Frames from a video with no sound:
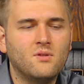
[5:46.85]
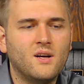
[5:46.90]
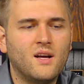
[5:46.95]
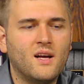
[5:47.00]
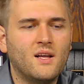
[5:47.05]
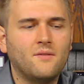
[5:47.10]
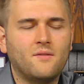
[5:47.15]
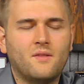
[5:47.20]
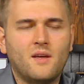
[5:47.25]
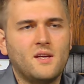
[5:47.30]

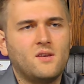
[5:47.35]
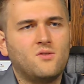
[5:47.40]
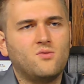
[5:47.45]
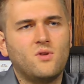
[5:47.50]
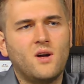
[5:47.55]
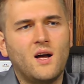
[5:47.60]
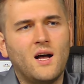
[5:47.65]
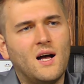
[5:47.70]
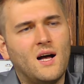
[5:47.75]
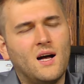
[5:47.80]
And they
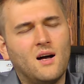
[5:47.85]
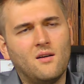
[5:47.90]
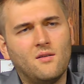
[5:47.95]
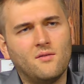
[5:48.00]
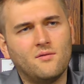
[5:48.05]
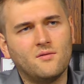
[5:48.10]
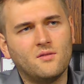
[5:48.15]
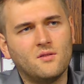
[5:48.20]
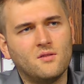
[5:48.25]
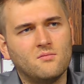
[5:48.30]
do
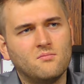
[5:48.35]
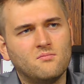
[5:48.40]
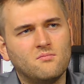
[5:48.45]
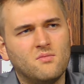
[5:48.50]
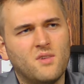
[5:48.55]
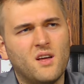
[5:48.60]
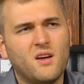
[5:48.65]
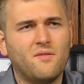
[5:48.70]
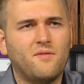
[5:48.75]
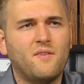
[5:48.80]
have,
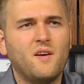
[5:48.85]
they're